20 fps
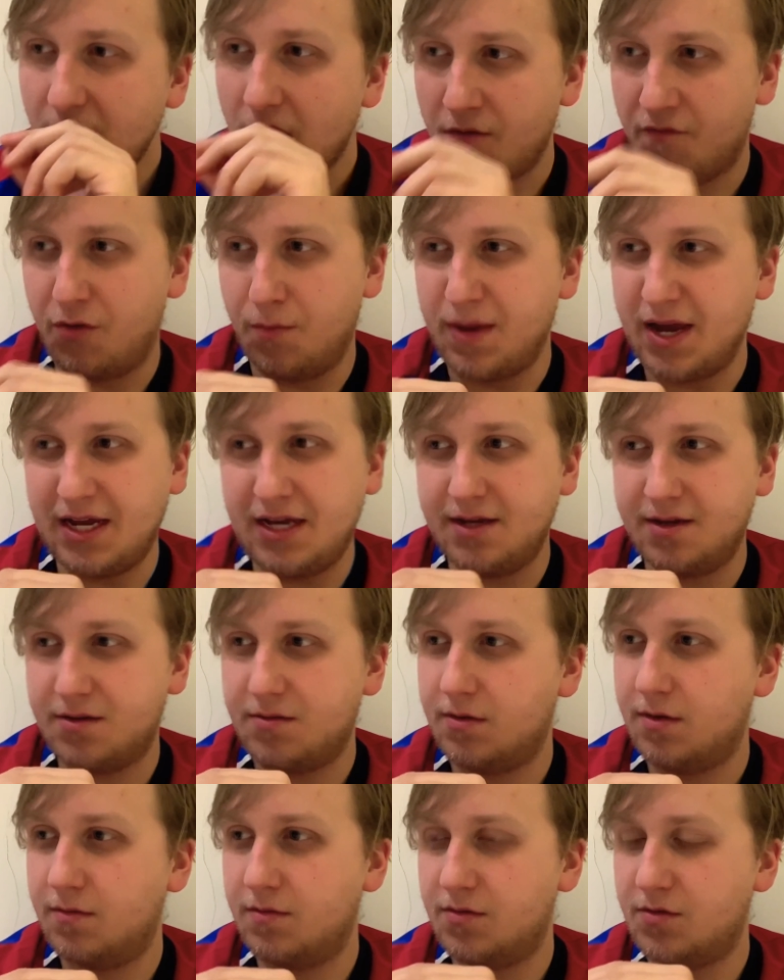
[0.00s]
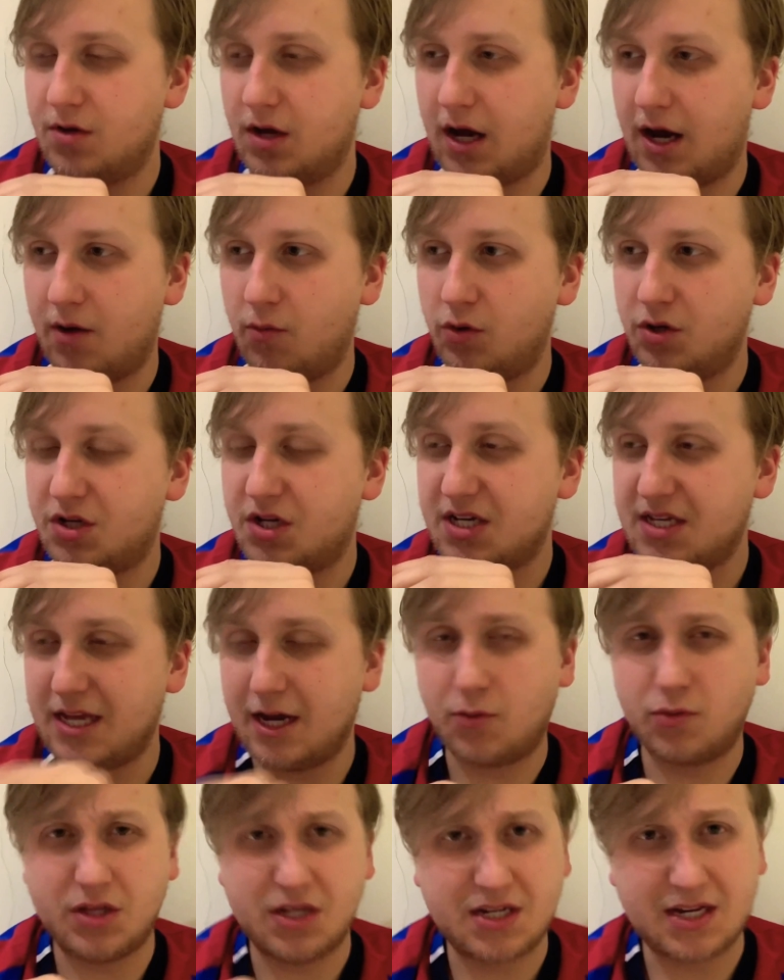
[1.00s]
For me, I would stick
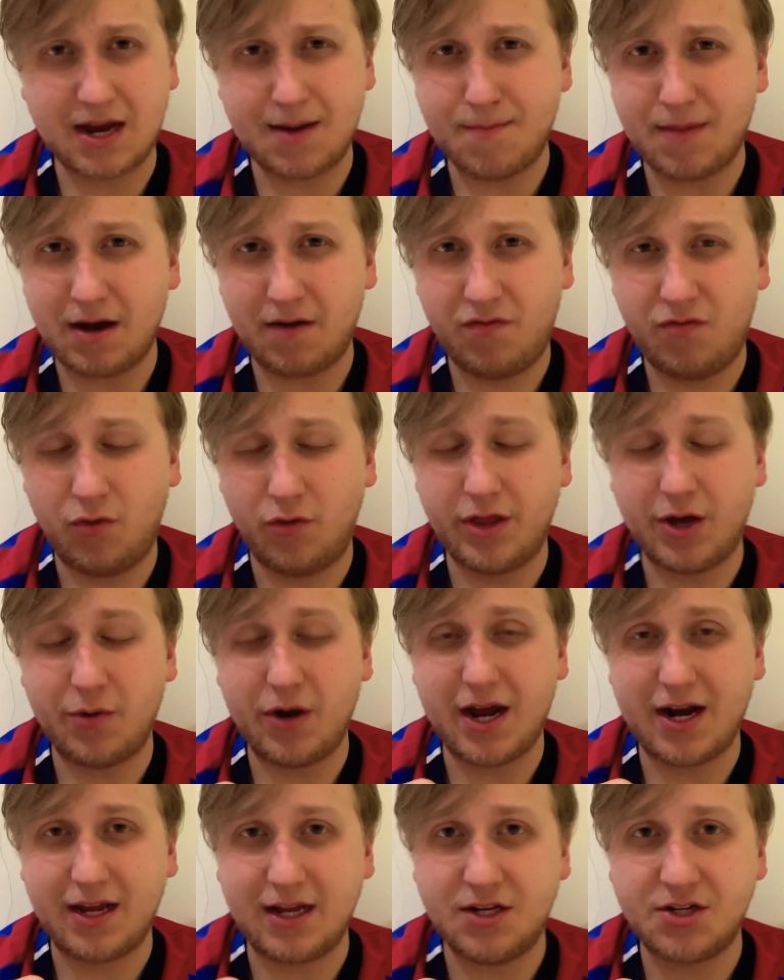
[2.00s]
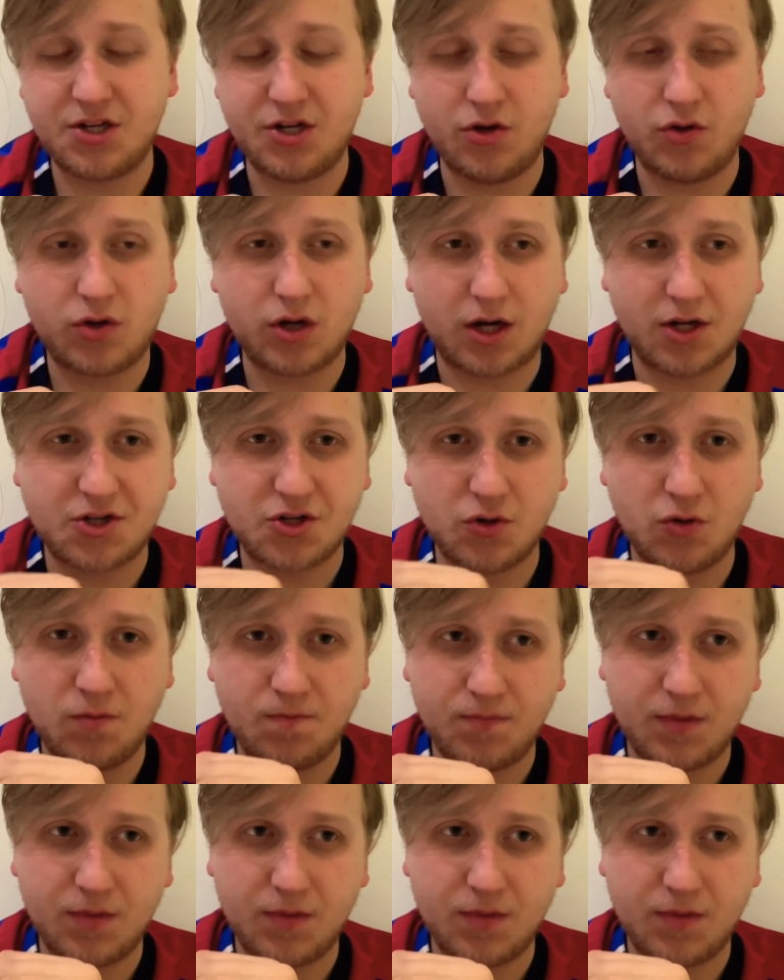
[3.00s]
with the same back four that we had against Newcastle.